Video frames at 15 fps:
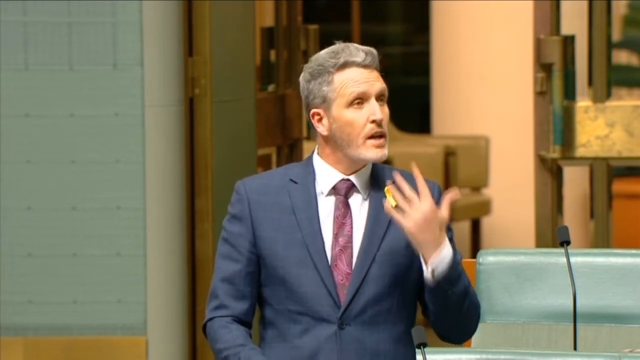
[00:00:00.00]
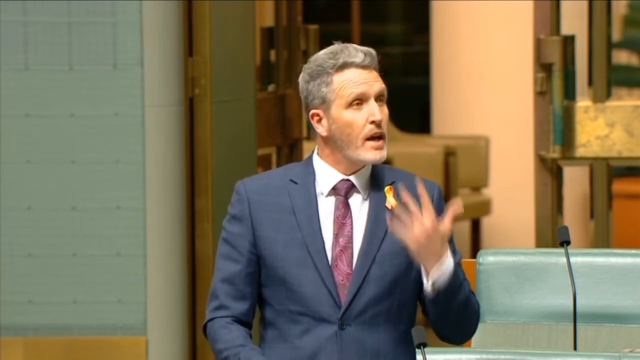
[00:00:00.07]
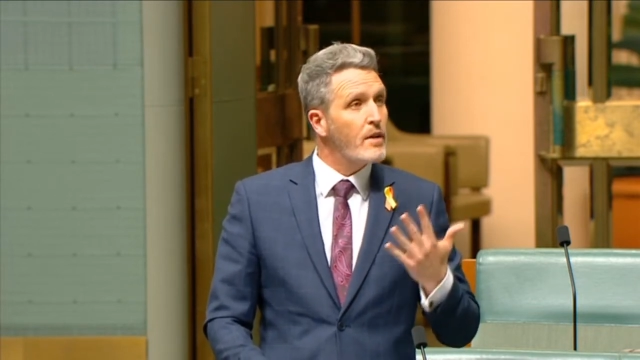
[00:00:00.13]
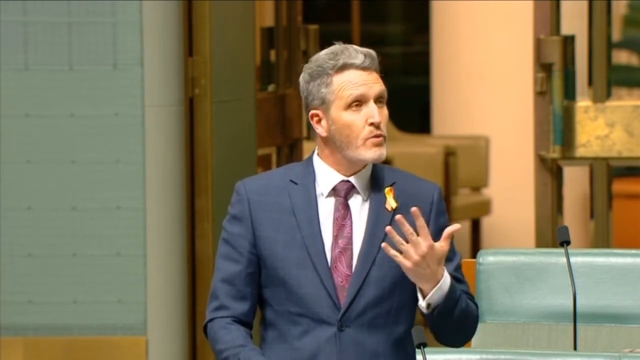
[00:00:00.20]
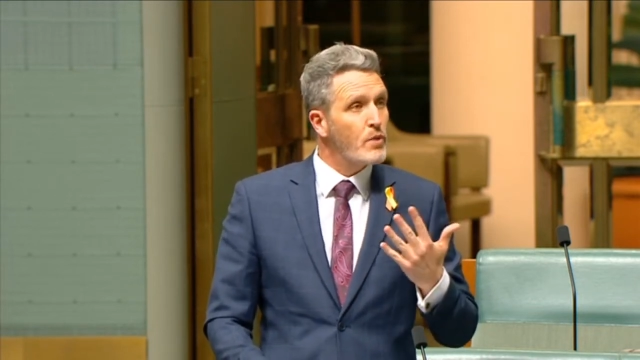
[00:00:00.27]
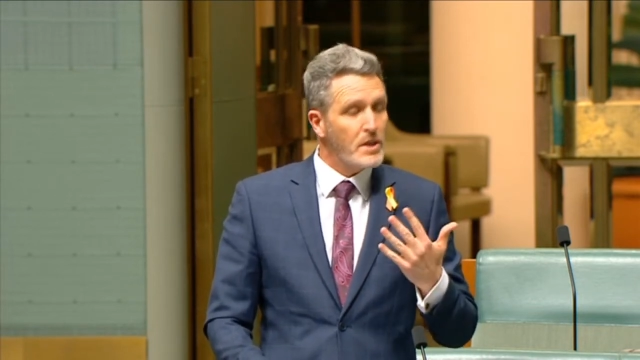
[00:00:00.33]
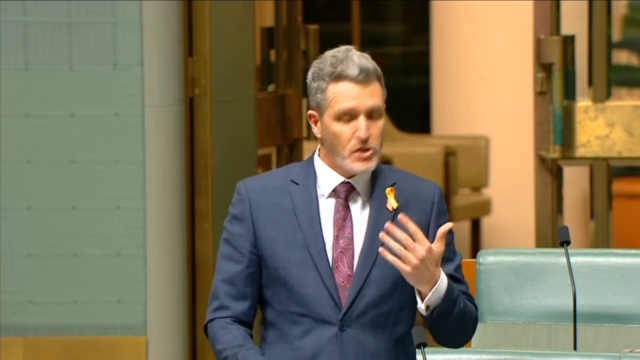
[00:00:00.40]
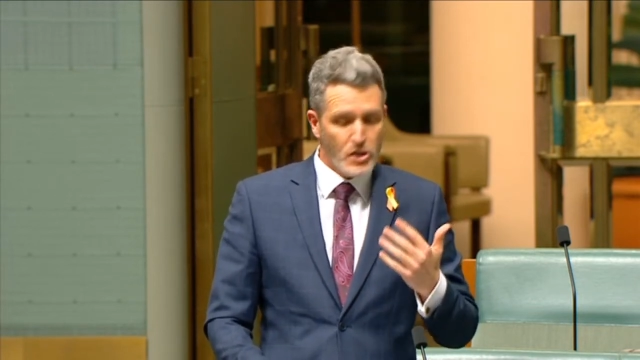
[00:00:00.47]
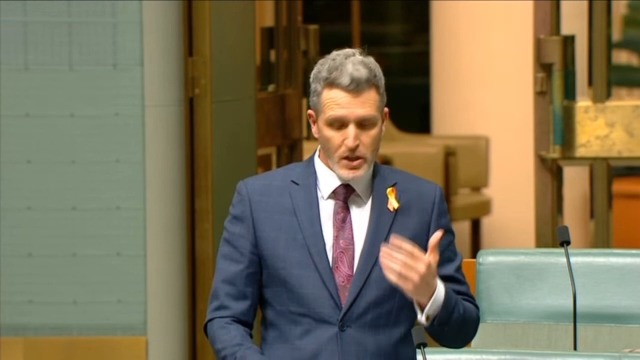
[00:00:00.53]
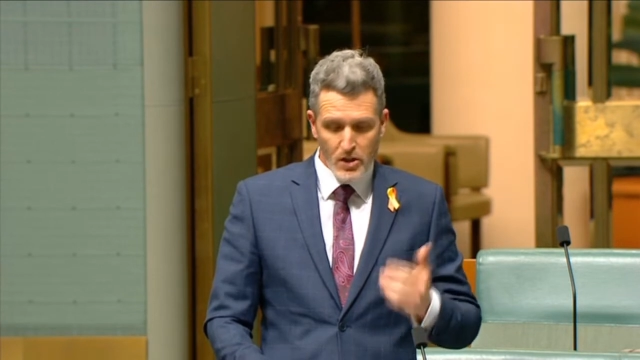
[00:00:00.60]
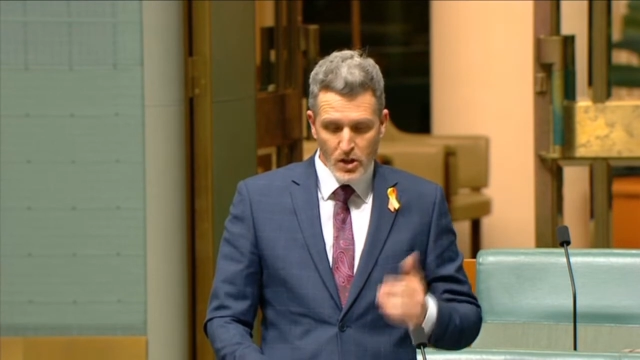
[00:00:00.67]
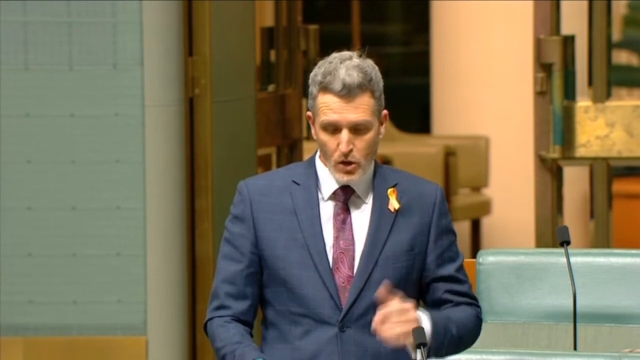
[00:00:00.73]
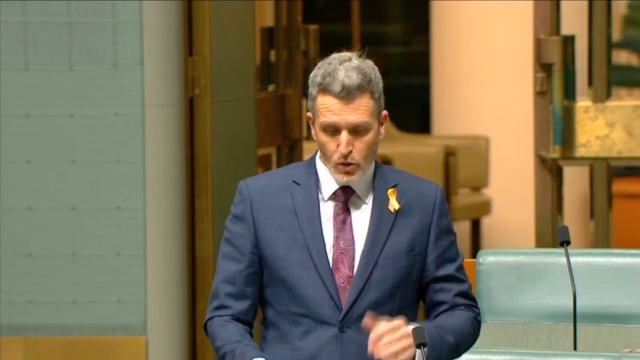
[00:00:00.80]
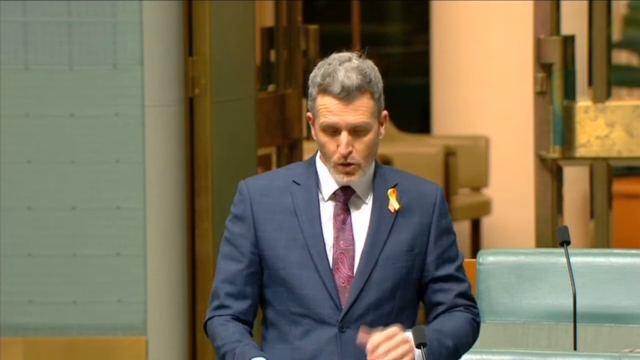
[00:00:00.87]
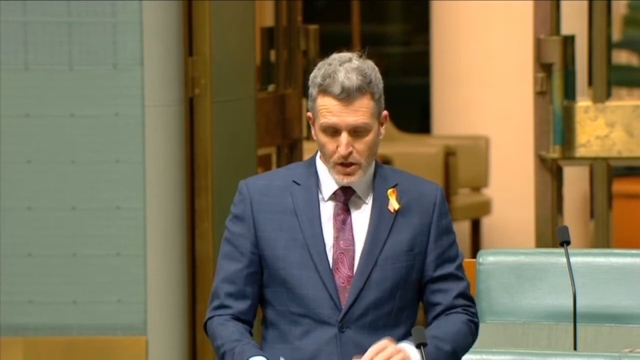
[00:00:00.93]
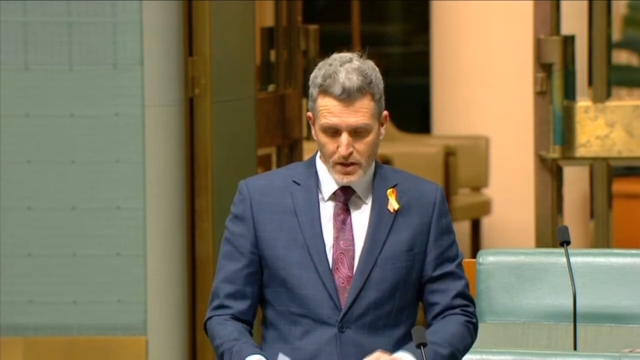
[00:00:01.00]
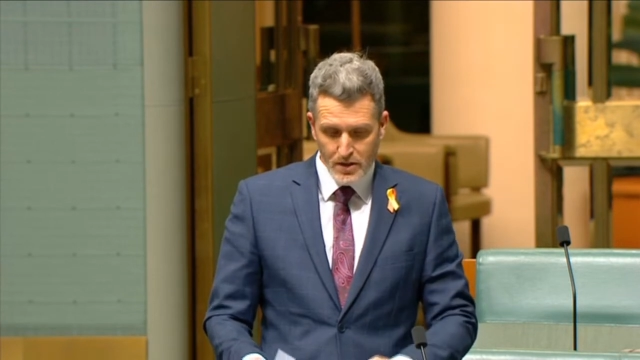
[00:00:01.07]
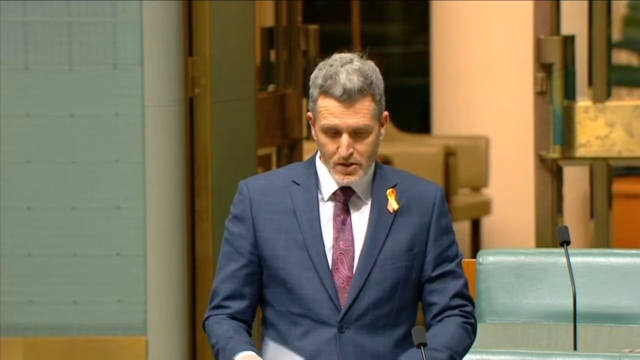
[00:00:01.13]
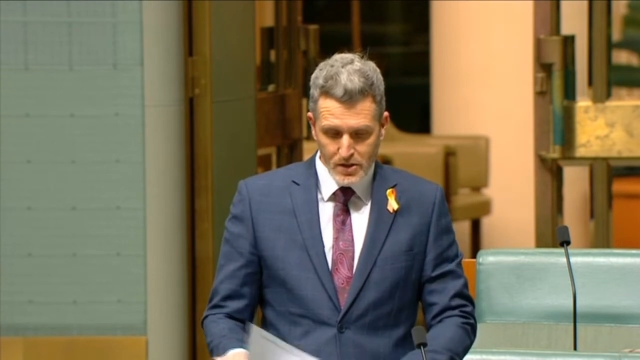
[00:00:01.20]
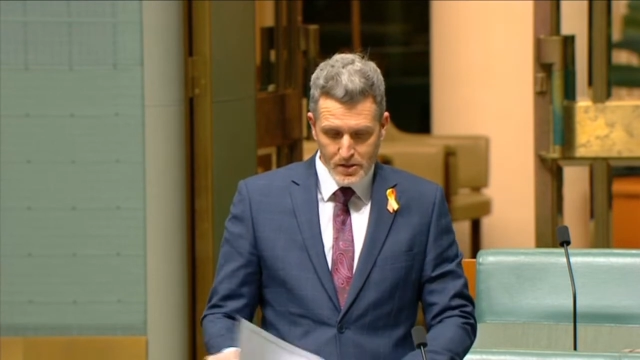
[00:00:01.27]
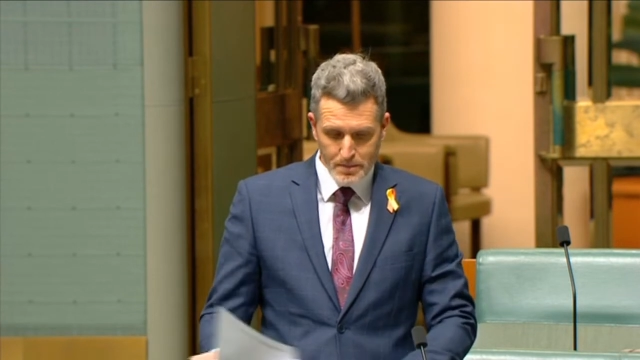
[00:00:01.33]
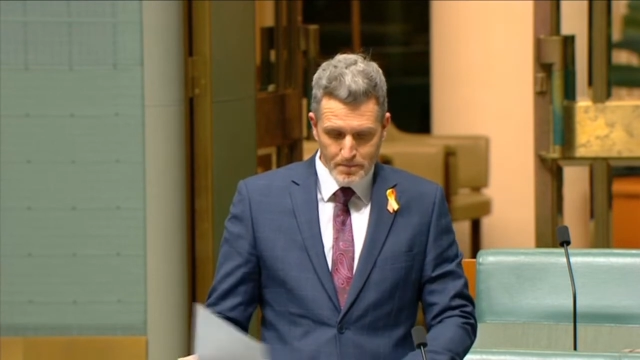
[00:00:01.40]
and reaching the
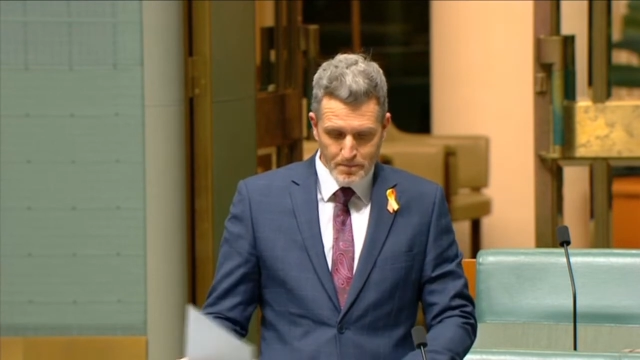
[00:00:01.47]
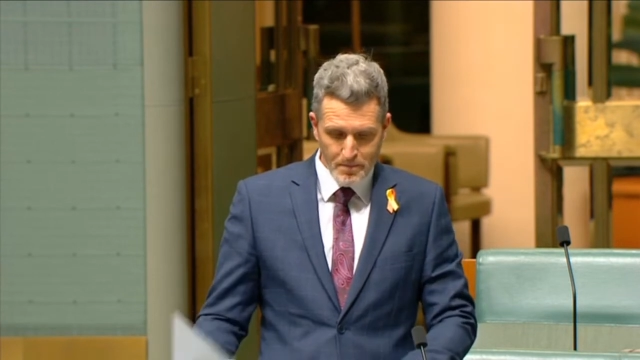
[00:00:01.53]
audience.